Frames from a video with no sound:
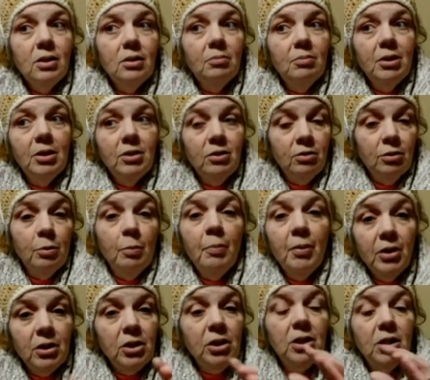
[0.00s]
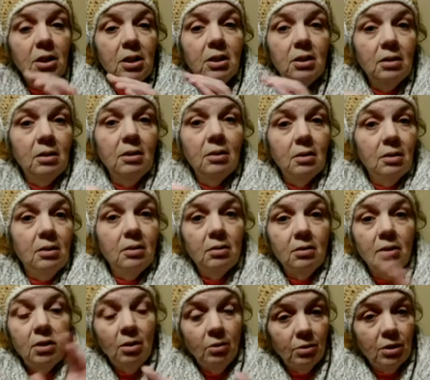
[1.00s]
because there's a bunch of
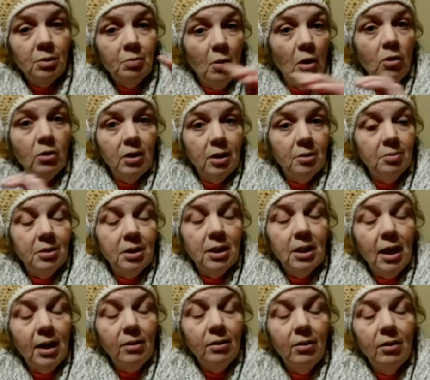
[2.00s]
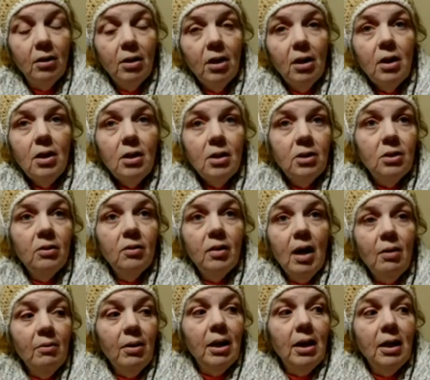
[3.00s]
you know, small clips together. So
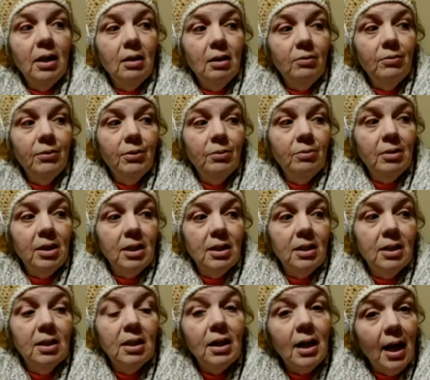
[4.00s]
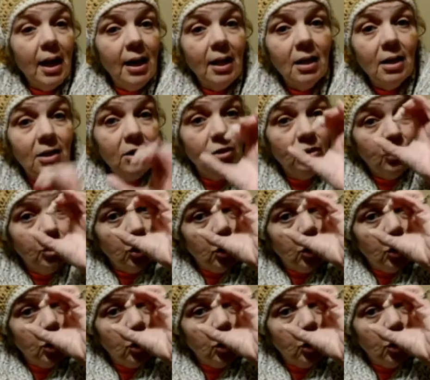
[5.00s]
that way for the rest of the night, because there's